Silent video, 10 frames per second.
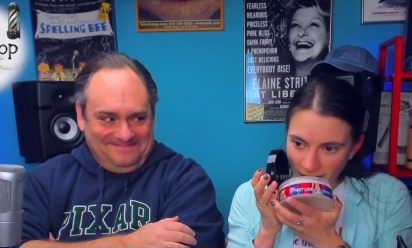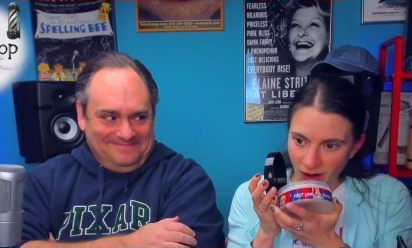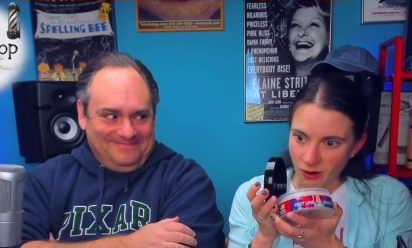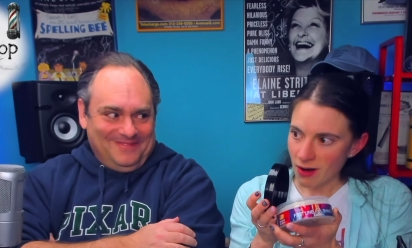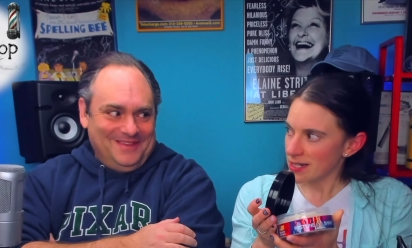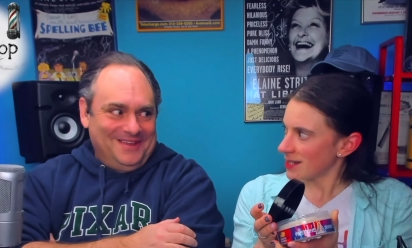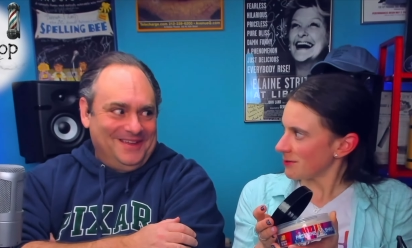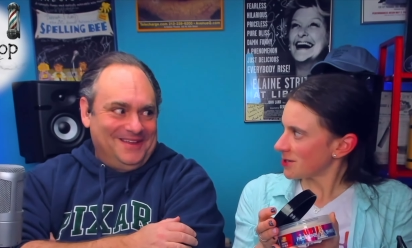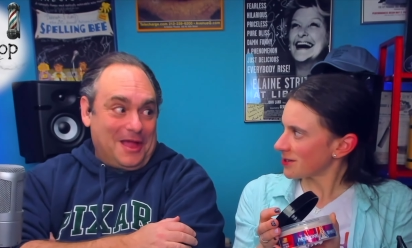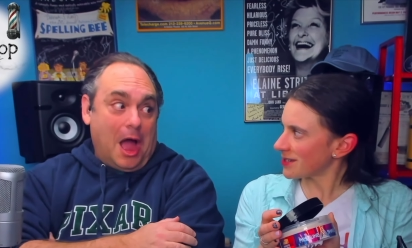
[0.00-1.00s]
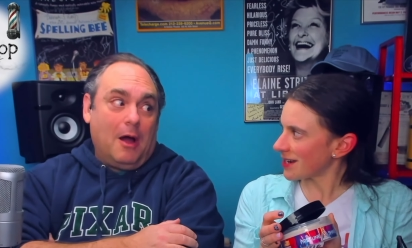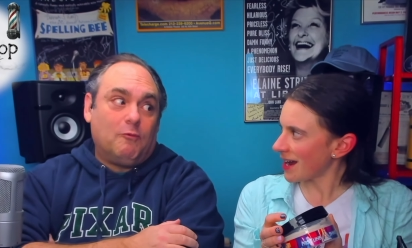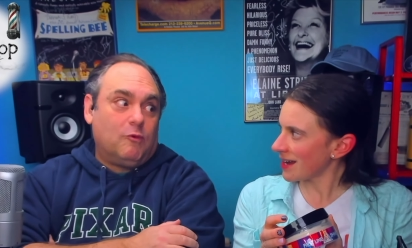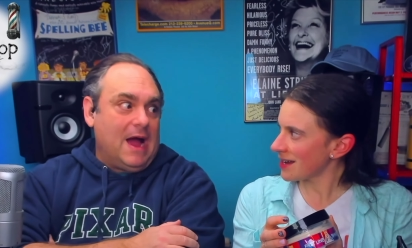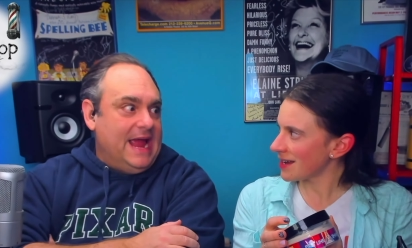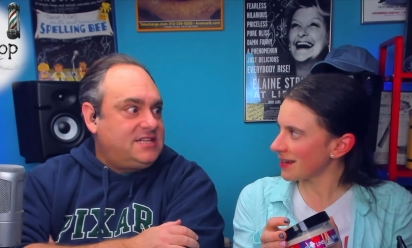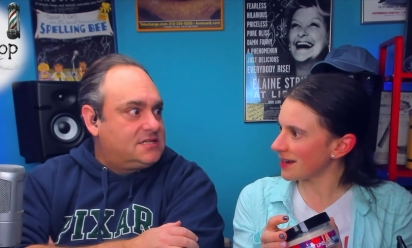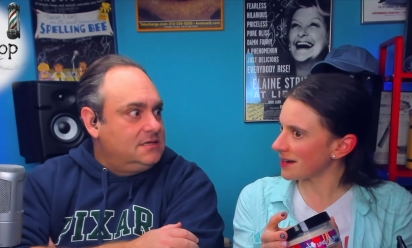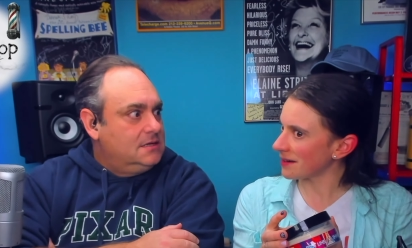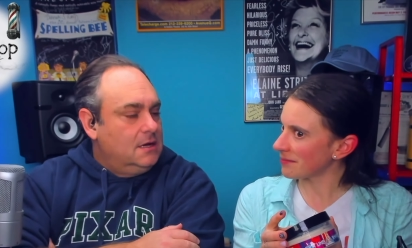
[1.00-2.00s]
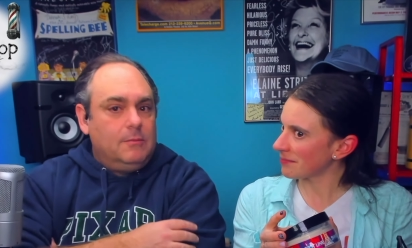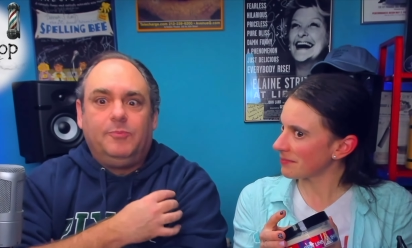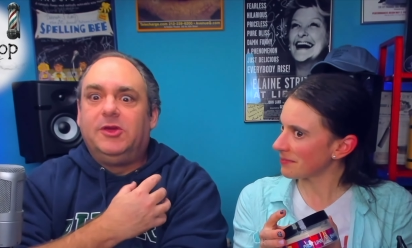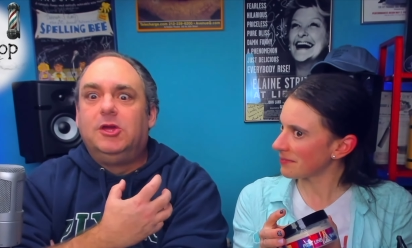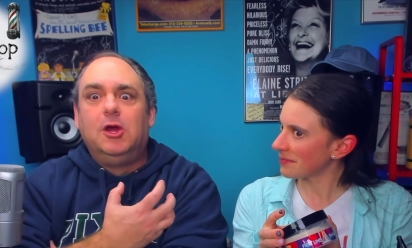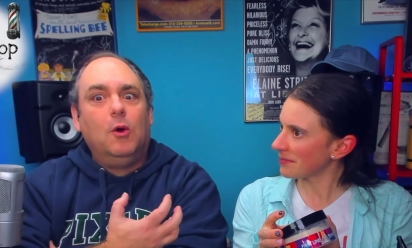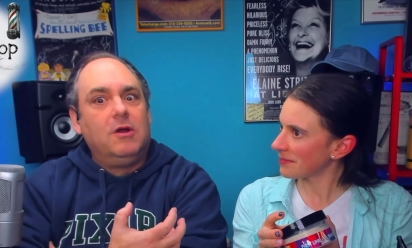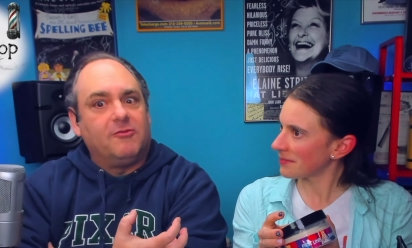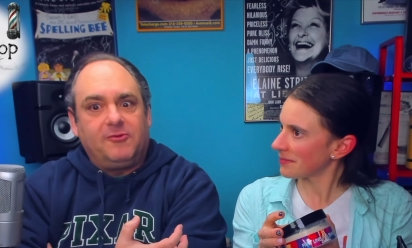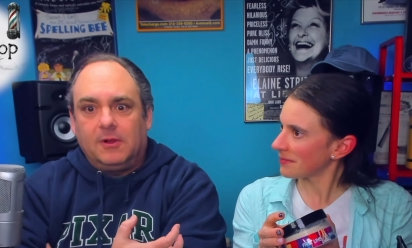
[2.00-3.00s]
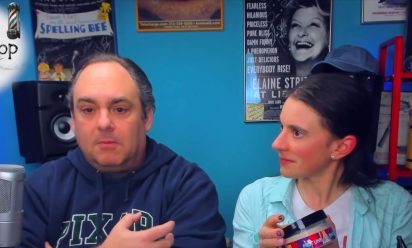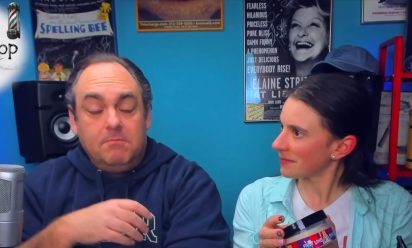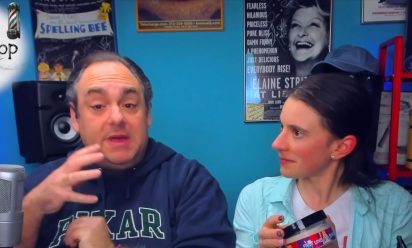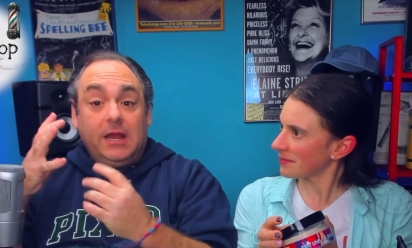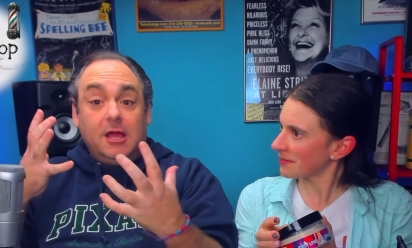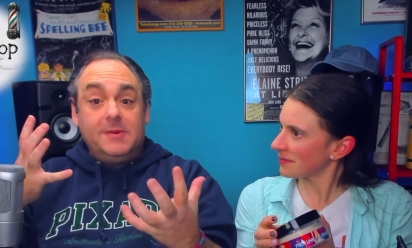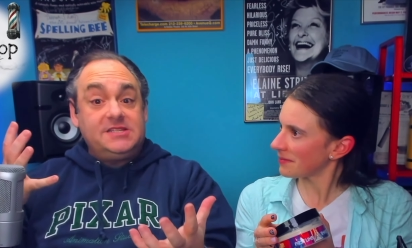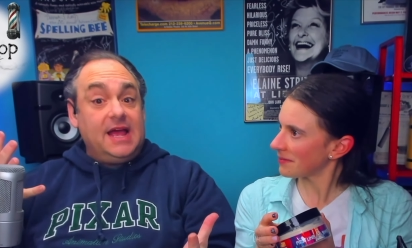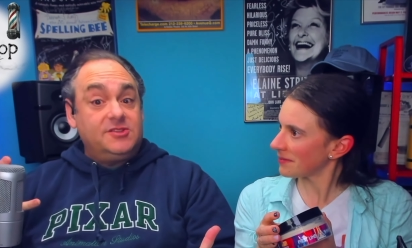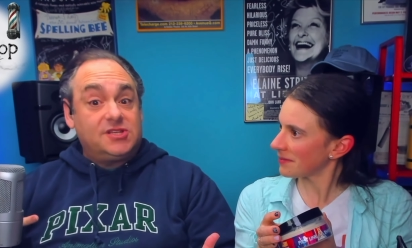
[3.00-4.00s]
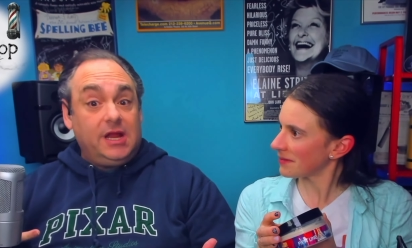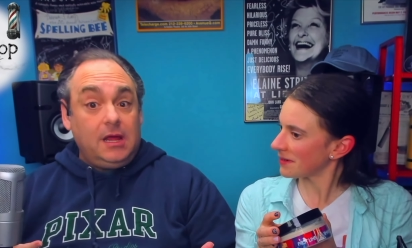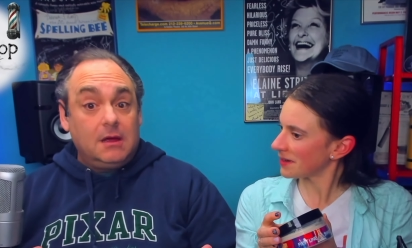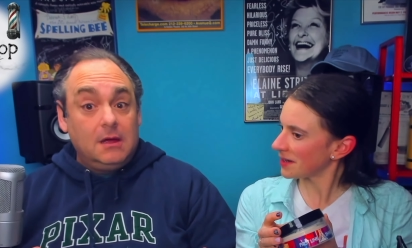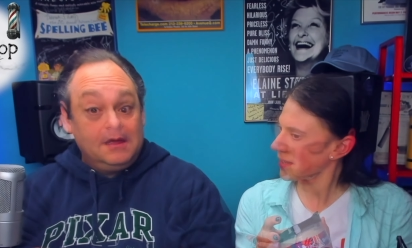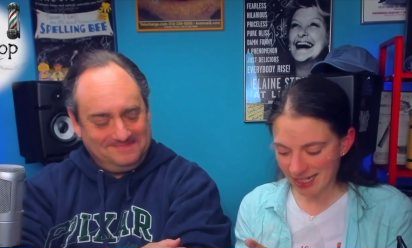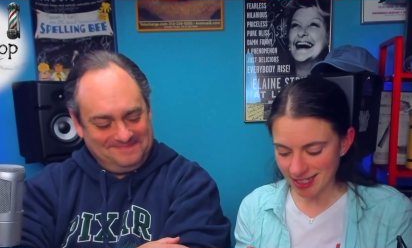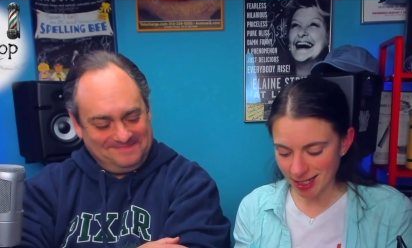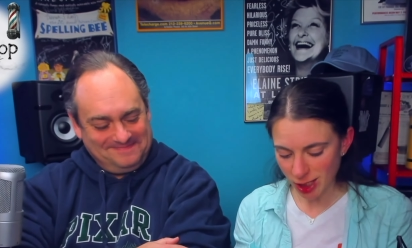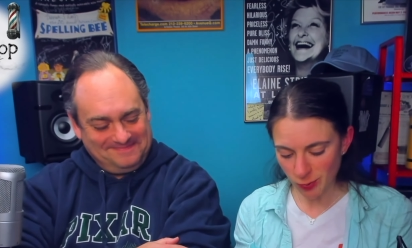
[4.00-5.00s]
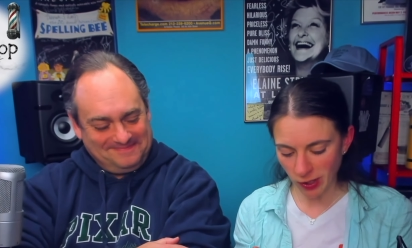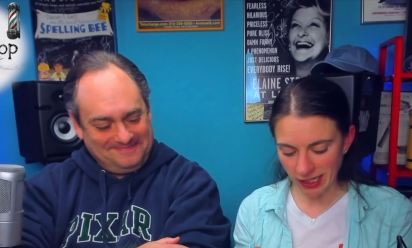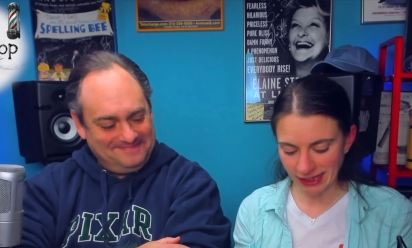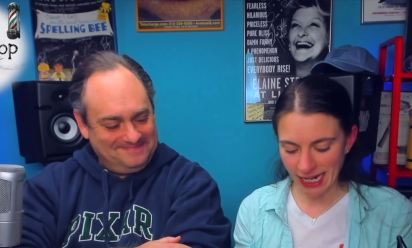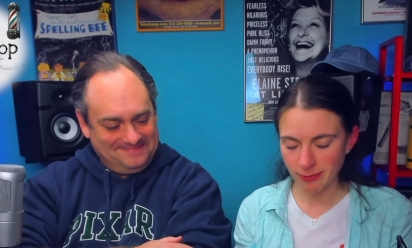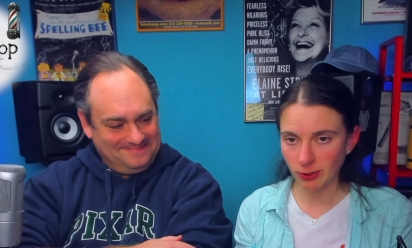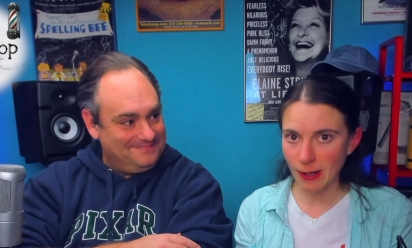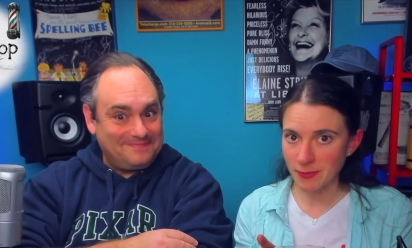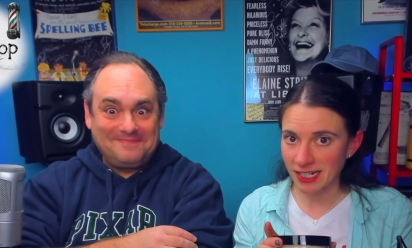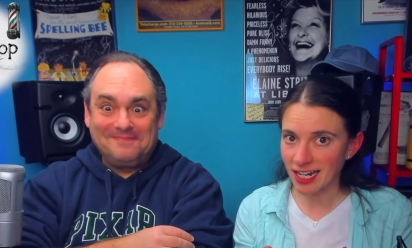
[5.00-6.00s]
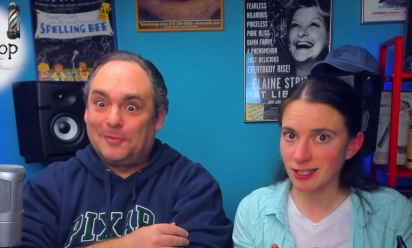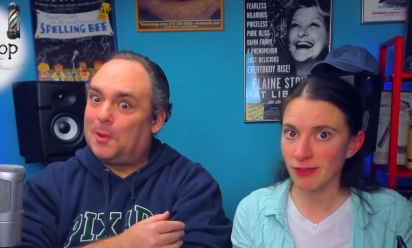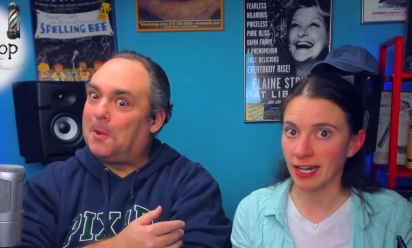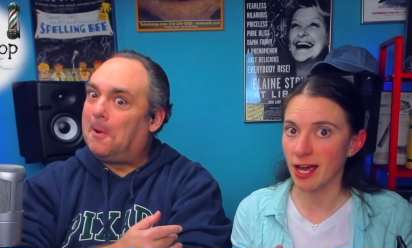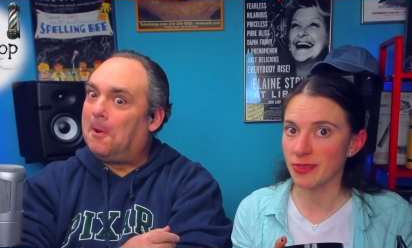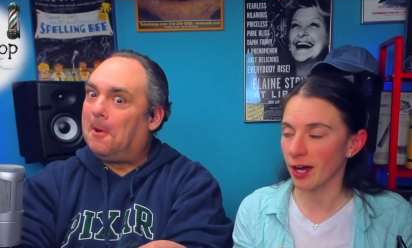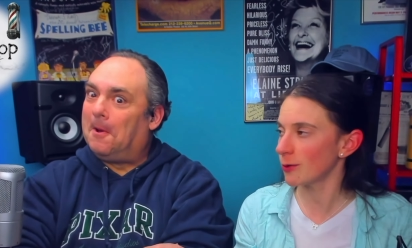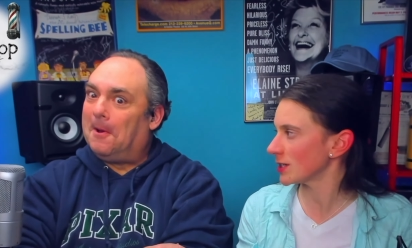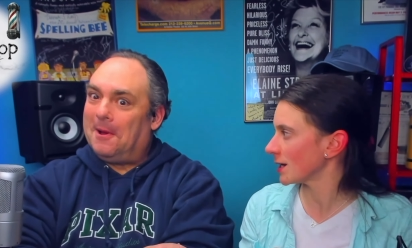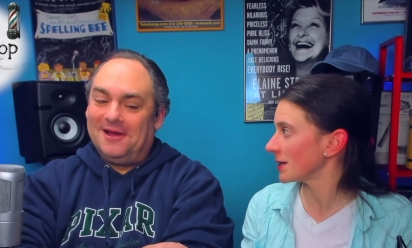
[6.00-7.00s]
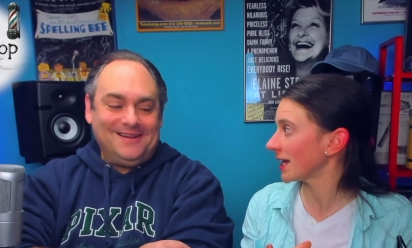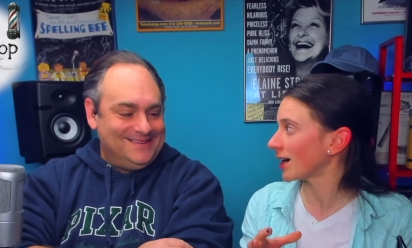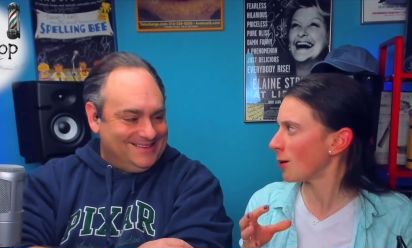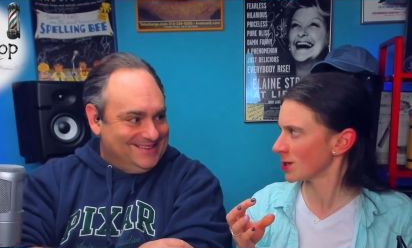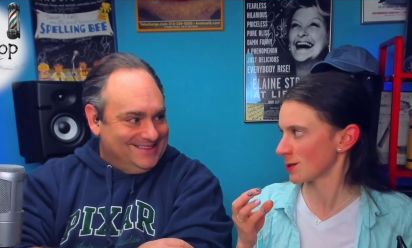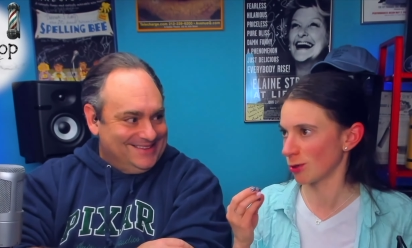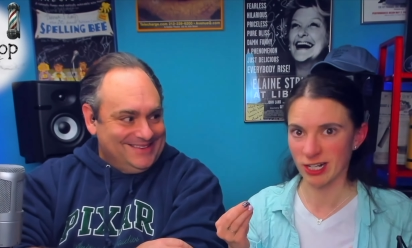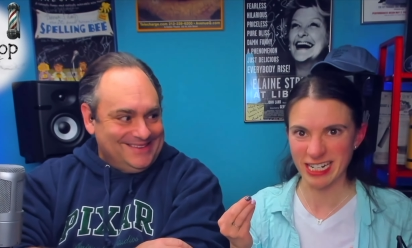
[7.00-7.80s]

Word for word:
Speaker 1: Oh, I see what you're saying. Right?
Speaker 2: beautiful. Medium intensity.
Speaker 1: It's such a bright label, and because of that, I thought it was gonna be like almost more